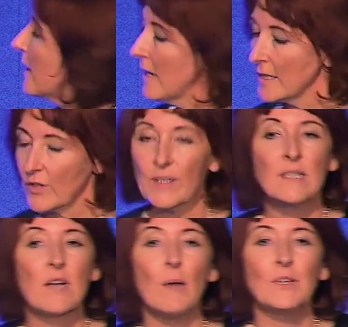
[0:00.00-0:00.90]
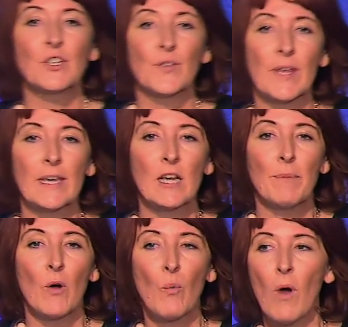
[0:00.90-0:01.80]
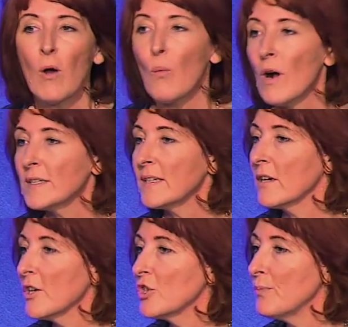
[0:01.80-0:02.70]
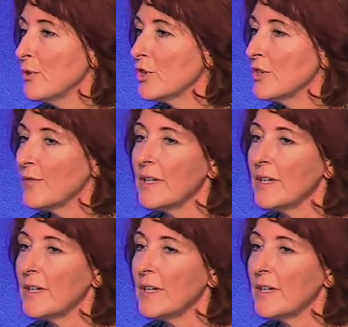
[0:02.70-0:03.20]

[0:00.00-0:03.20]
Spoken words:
So this got me to thinking about what was the contribution of